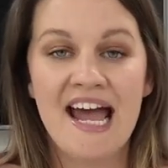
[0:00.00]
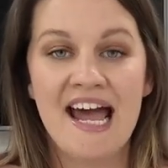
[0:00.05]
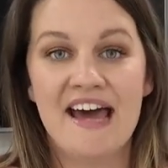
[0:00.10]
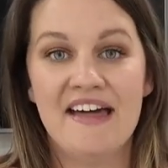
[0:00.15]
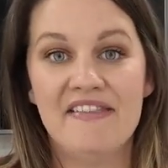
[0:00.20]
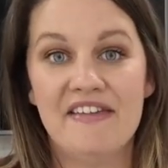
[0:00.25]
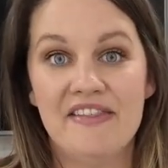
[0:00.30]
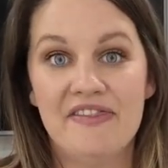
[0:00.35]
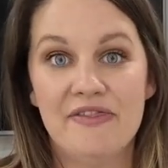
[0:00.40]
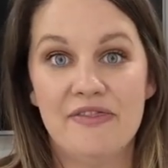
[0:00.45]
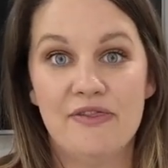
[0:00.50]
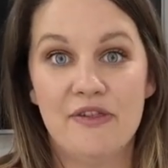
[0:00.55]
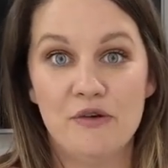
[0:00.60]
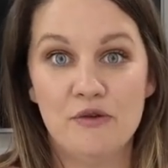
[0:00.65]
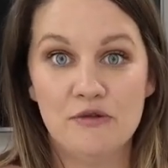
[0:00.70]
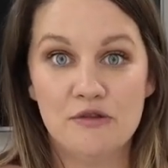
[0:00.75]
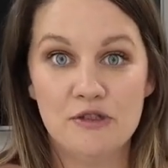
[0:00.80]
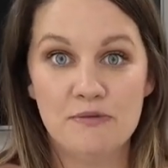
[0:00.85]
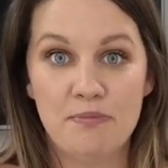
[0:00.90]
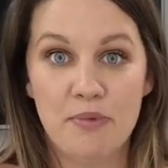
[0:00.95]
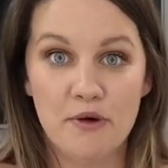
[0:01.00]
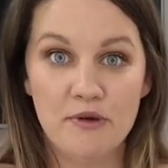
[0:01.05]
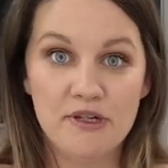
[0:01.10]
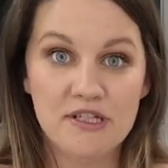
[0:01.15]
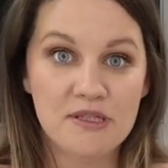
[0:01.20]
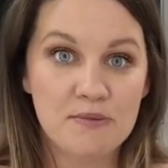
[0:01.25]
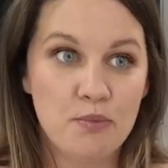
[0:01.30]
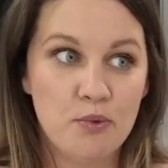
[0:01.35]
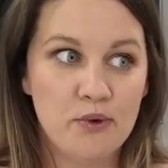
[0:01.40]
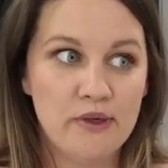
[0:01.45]
And then those
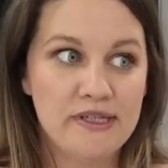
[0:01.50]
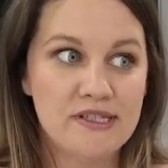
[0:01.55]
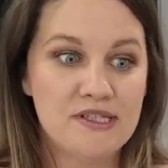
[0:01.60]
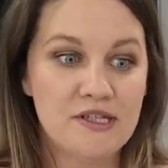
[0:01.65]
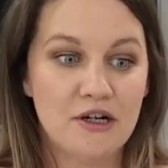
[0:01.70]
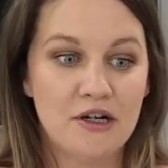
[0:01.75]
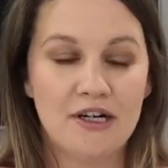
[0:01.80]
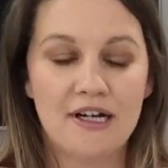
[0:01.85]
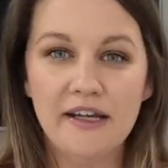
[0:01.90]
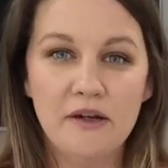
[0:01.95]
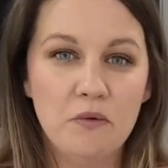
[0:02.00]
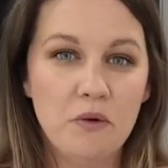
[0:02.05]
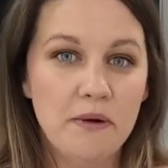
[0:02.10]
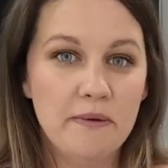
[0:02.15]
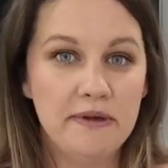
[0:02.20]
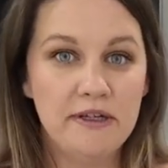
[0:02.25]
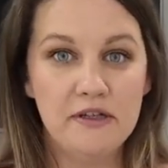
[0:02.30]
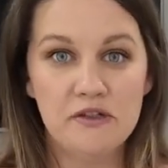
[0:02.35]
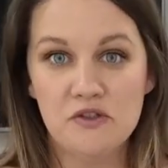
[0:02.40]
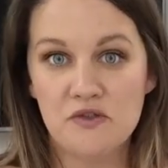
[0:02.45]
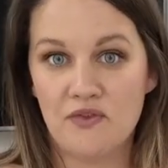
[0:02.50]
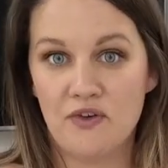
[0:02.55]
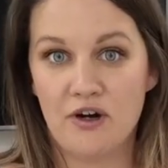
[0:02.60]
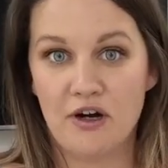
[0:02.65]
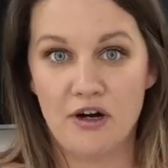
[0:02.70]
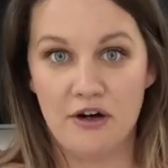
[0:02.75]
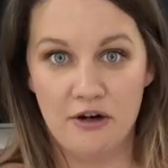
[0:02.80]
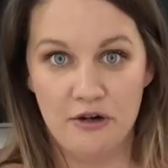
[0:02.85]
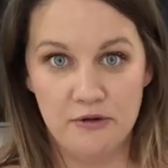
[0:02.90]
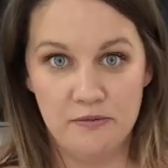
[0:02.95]
bonus points are like what we use for
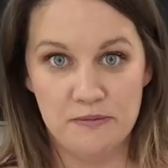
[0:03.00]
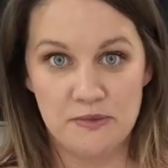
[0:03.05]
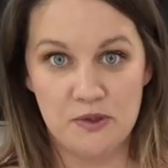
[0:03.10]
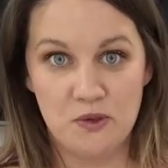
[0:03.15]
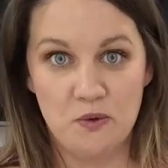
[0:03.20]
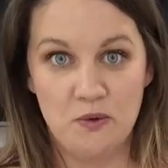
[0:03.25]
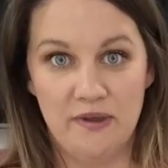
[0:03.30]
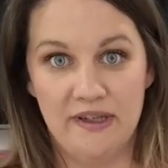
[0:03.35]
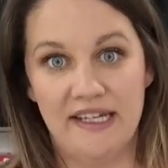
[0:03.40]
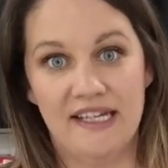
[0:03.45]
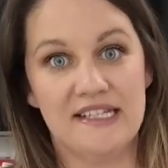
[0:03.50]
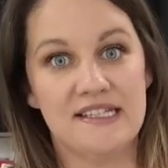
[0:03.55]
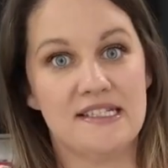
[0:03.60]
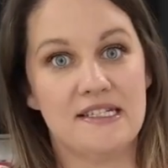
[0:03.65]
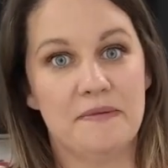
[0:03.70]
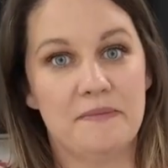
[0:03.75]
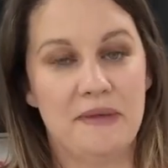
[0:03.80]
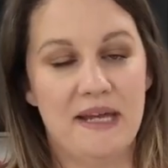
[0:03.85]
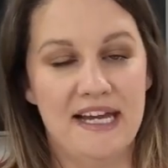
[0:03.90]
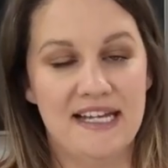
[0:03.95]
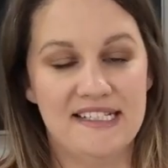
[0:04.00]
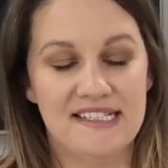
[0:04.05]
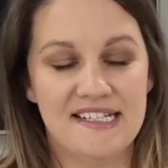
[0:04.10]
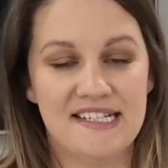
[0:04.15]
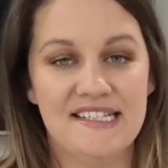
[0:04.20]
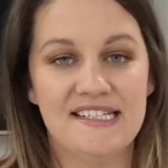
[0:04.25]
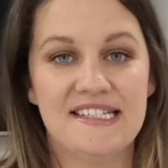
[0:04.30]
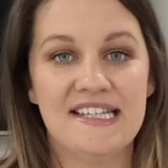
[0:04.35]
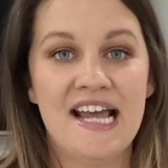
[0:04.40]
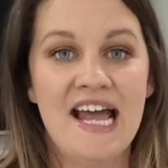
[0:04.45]
our homeschooling in some
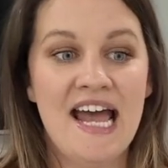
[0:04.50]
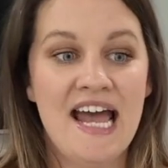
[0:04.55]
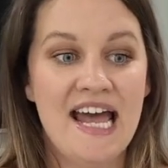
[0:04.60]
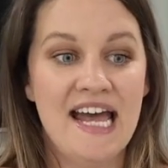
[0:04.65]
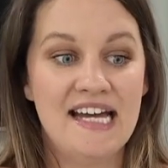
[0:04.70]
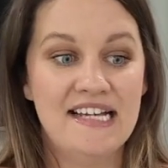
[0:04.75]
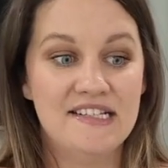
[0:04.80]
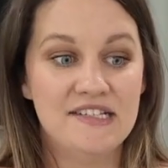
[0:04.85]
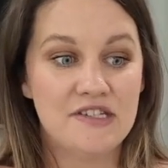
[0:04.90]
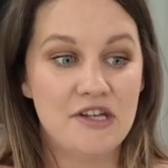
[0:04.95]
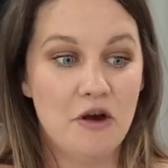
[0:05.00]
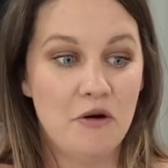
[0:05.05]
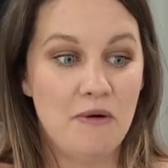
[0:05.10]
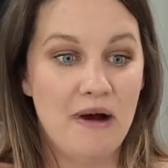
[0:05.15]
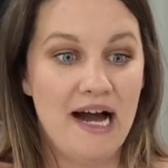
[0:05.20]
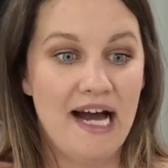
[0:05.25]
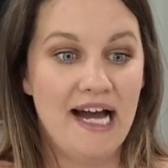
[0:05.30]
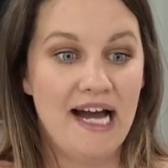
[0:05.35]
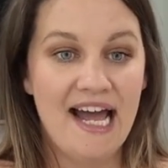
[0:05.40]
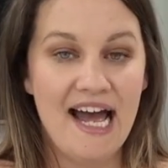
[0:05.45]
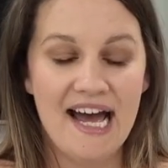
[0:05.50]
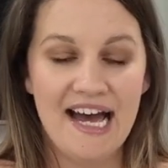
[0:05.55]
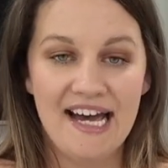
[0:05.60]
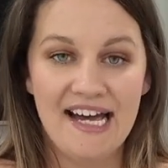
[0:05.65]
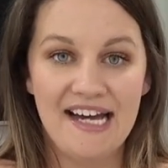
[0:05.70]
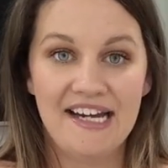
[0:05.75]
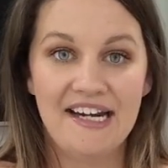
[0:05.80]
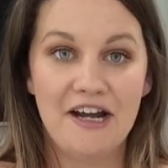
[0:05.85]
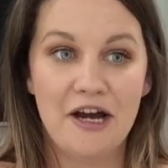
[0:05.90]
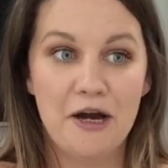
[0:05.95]
cases. And so I
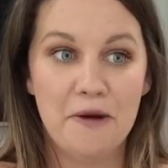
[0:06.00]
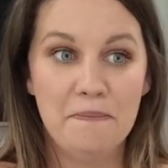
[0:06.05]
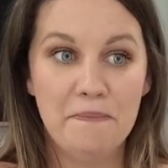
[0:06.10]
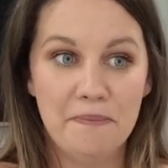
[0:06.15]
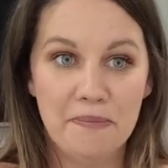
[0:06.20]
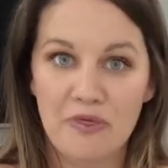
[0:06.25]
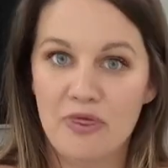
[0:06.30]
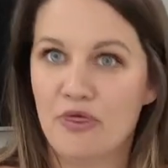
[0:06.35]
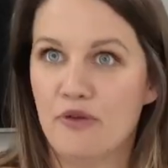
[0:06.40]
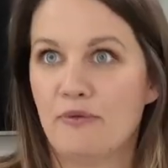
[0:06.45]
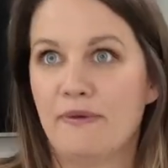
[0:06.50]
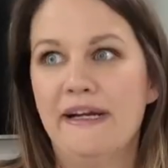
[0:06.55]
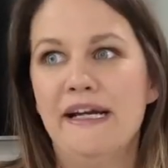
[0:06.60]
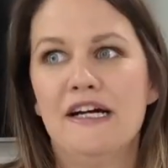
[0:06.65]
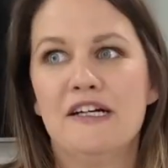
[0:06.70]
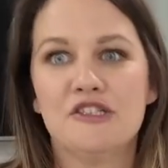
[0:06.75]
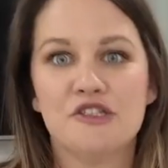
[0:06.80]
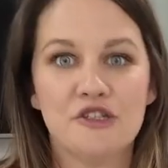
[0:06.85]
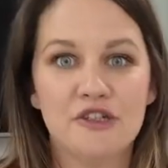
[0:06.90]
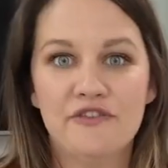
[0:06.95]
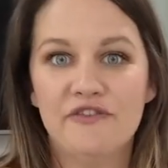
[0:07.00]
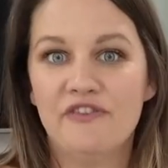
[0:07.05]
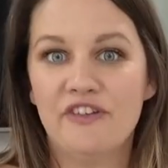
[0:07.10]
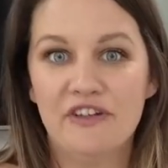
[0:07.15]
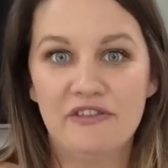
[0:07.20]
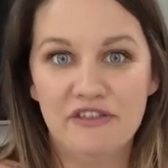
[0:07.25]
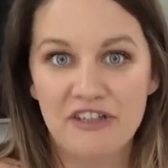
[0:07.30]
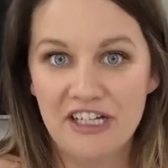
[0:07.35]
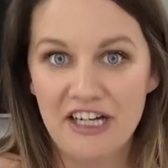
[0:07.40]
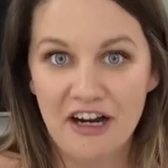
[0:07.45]
had a
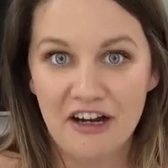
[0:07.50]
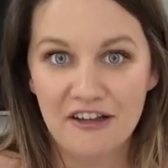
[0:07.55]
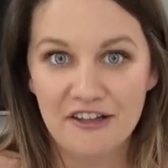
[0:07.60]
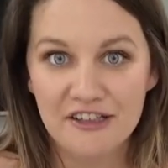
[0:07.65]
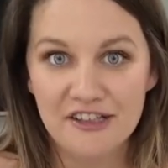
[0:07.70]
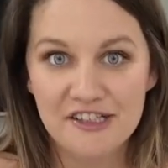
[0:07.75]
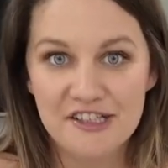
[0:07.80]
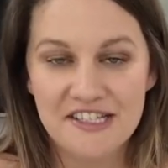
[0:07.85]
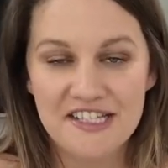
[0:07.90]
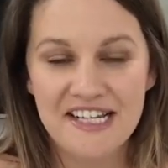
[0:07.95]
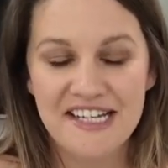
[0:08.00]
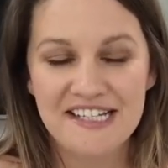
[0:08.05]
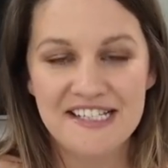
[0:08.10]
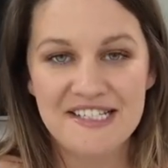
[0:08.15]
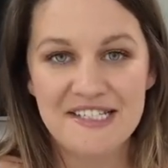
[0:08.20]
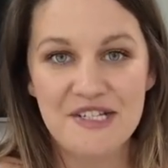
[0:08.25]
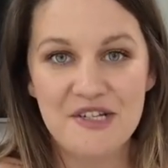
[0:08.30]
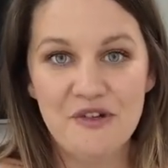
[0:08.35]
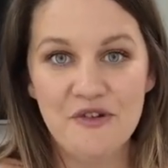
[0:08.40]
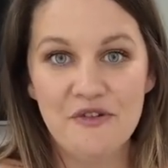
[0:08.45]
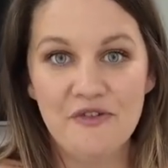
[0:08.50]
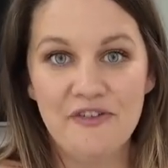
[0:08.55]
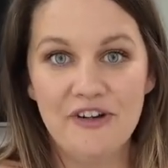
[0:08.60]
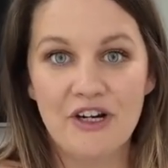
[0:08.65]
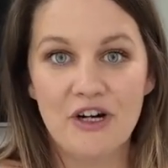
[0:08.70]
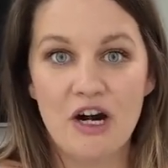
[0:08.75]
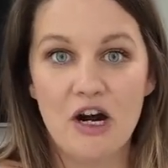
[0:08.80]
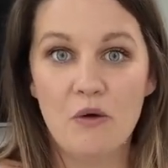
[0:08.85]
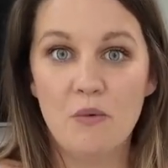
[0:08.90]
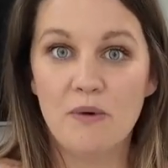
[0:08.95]
$350 to
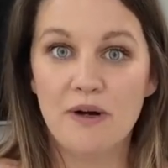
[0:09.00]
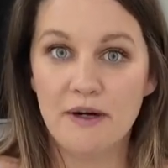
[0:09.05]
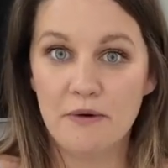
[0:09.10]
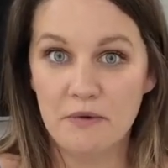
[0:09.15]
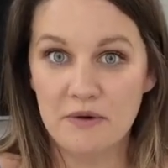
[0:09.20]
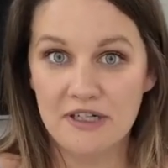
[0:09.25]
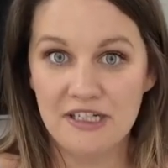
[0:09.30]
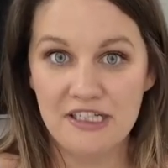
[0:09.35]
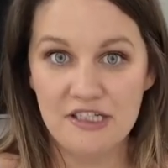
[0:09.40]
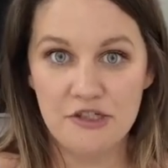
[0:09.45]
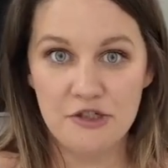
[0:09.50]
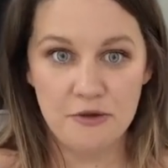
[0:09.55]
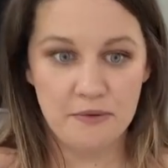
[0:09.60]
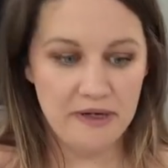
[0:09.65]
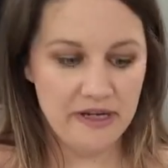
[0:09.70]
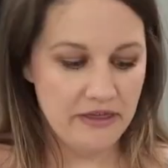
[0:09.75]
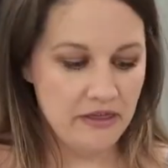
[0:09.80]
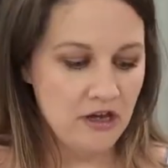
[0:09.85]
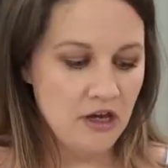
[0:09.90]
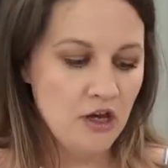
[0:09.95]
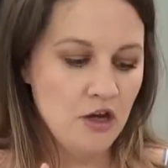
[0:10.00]
figure out what I wanted to do with.